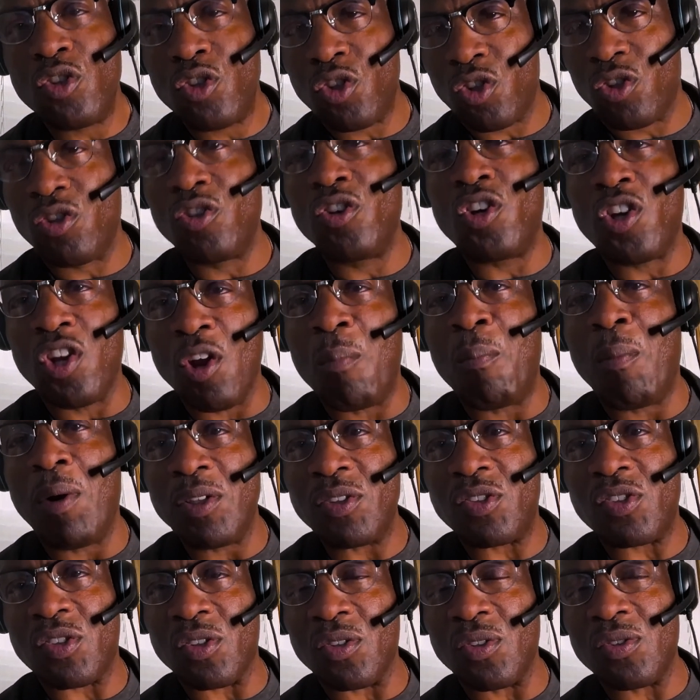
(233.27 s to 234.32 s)
The
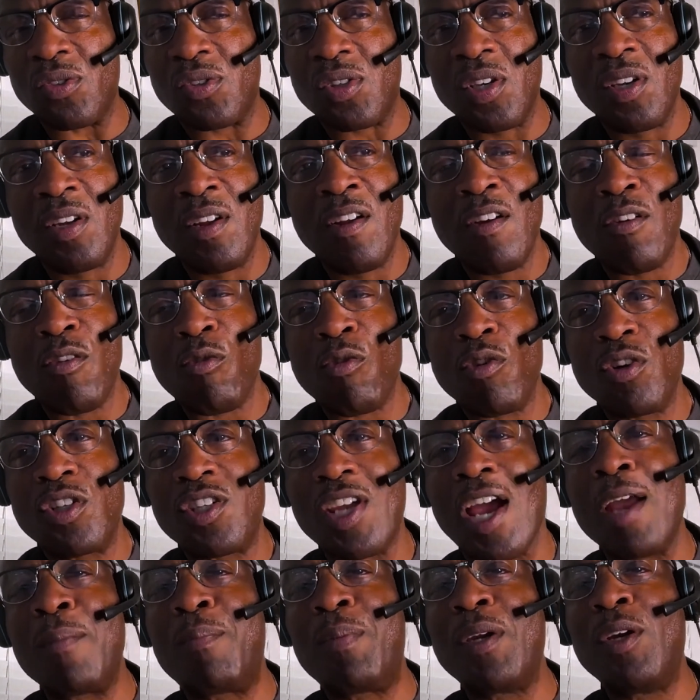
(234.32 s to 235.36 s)
Munsters. Type